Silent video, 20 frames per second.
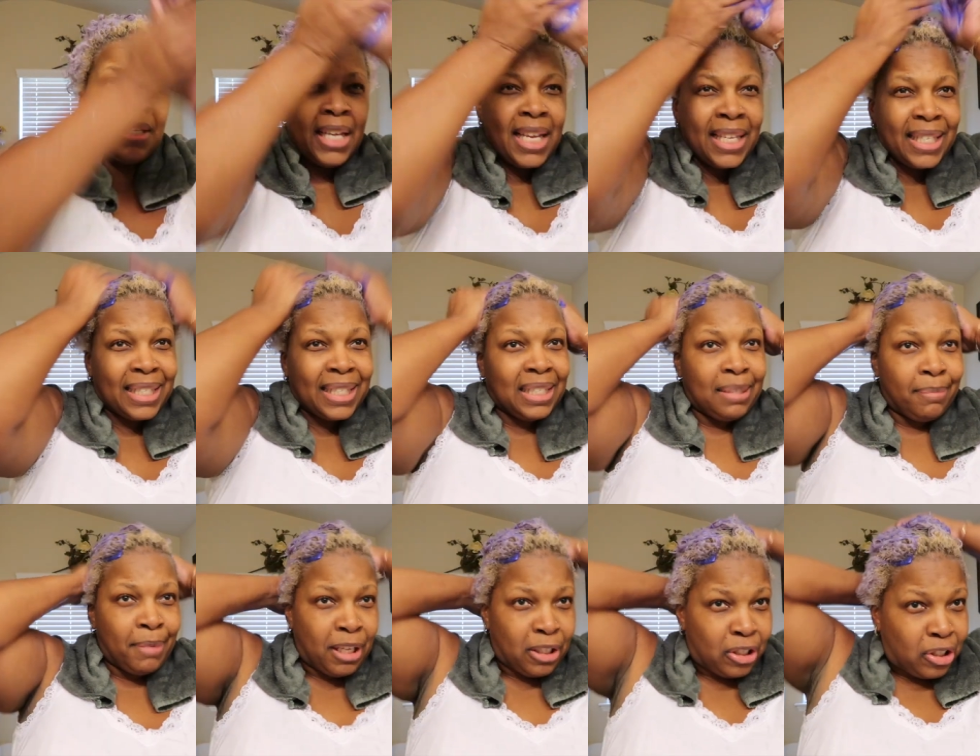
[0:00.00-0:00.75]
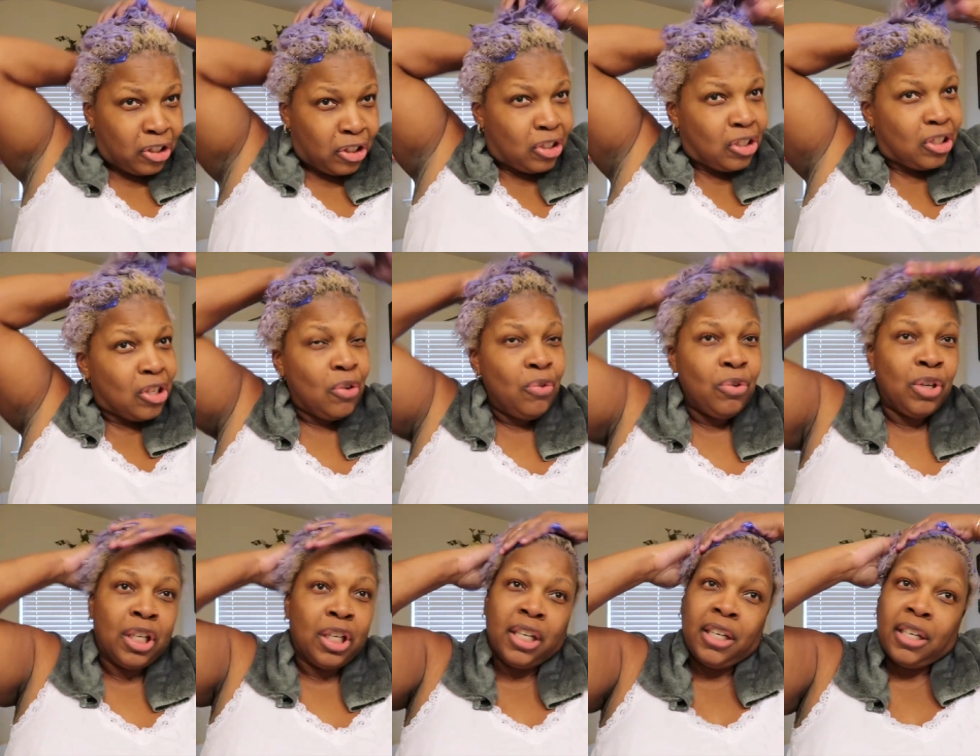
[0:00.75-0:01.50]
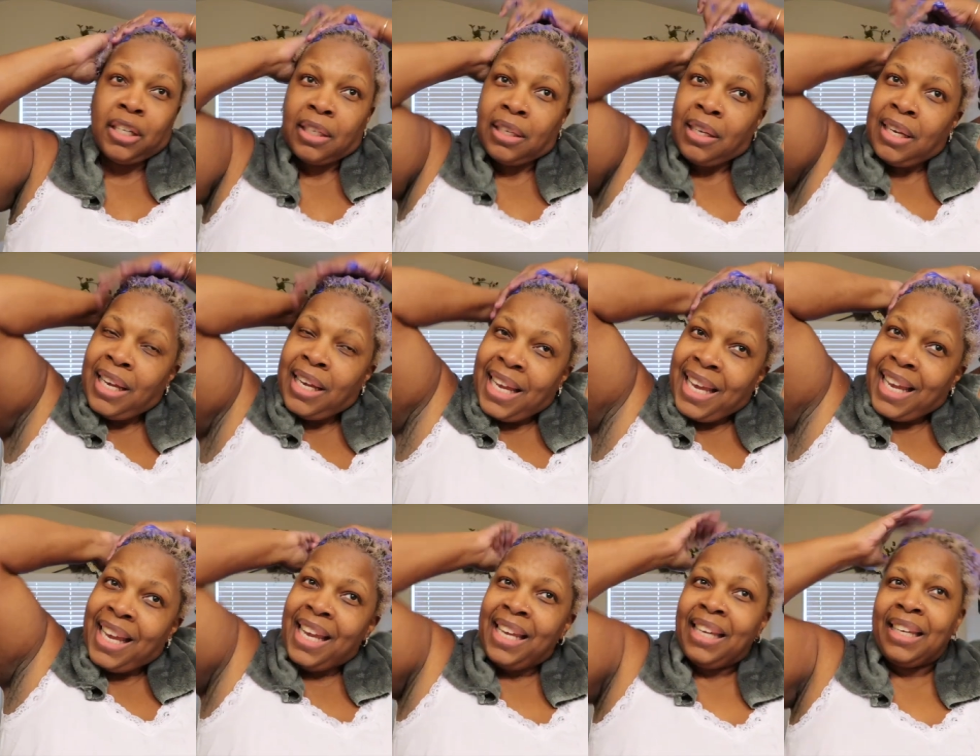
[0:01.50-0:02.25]
It smells so good
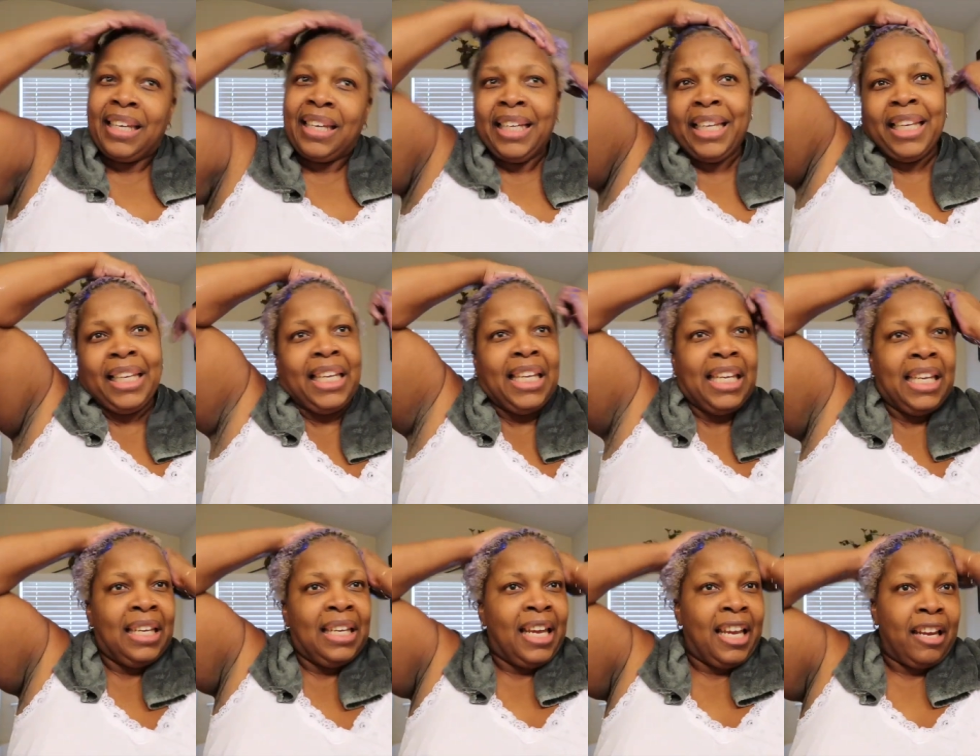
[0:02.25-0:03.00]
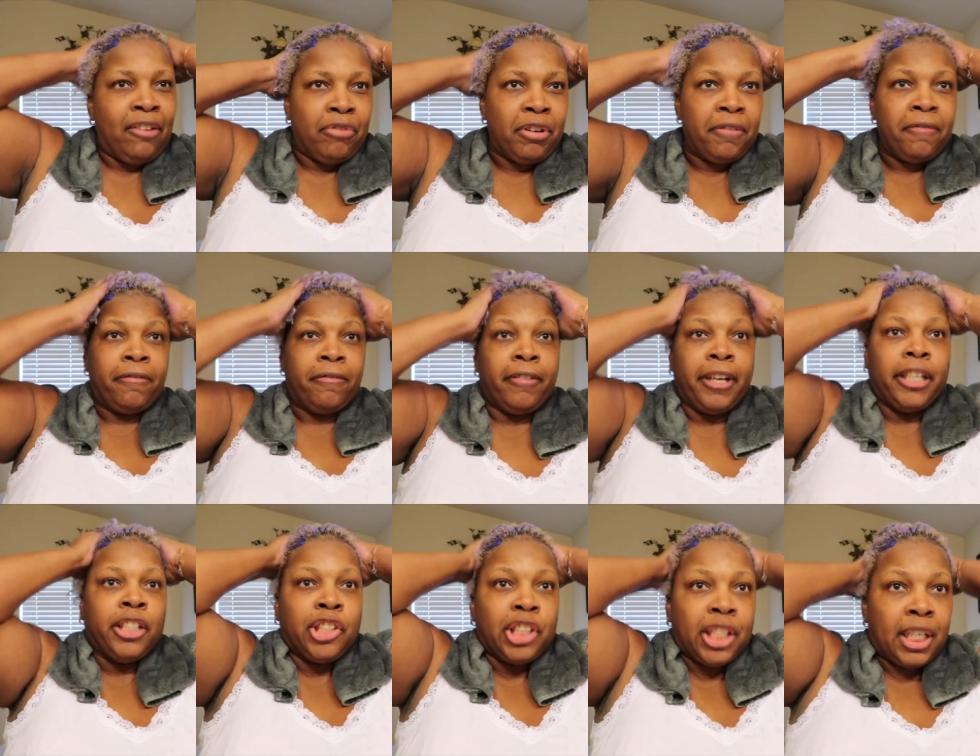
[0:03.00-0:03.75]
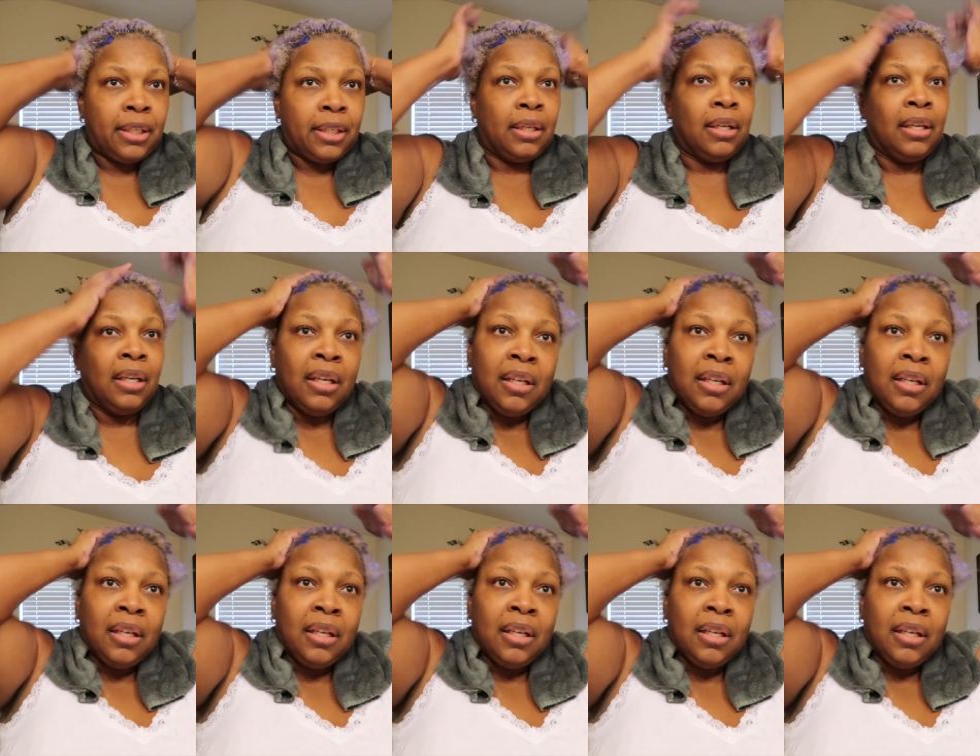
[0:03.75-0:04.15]
and clean and refreshing.